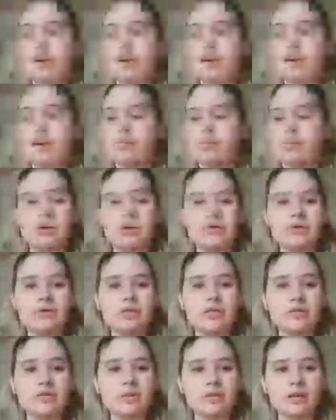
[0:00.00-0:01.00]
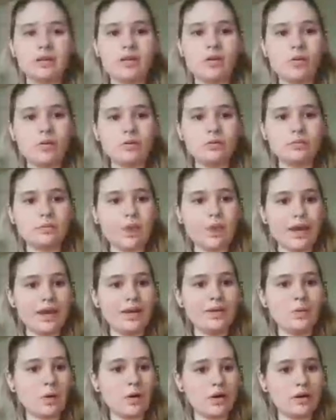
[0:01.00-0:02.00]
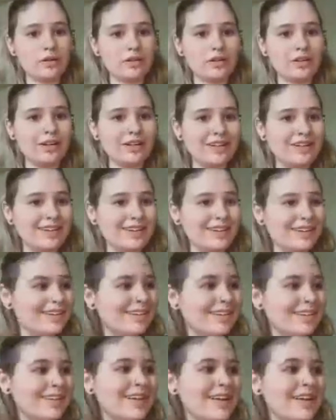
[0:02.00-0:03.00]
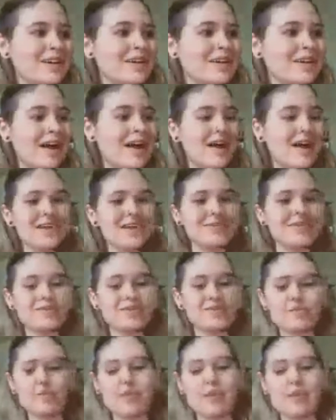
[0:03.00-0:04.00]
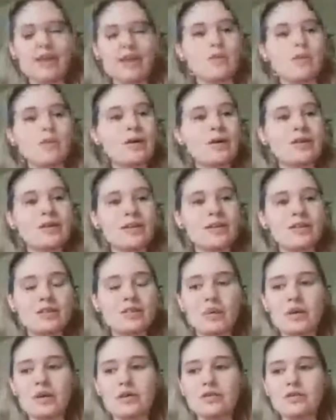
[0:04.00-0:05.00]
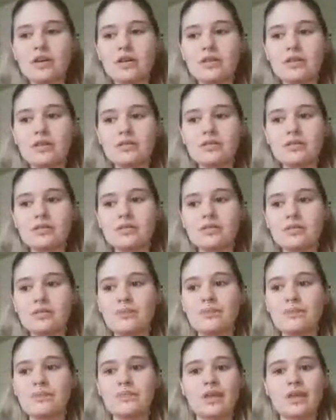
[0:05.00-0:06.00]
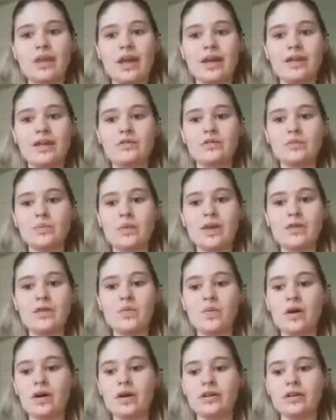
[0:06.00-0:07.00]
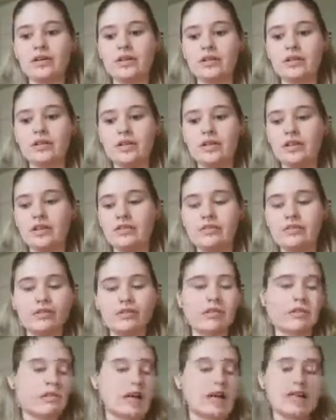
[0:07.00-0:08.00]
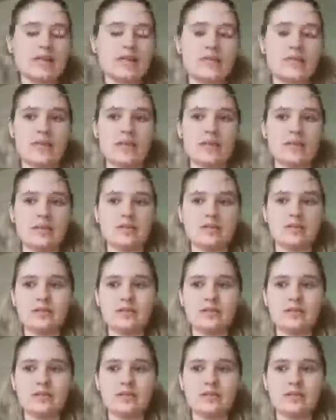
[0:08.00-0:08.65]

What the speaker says: prone to using old paint water. I use paint water in spell jars. I use paint water for all kinds of things.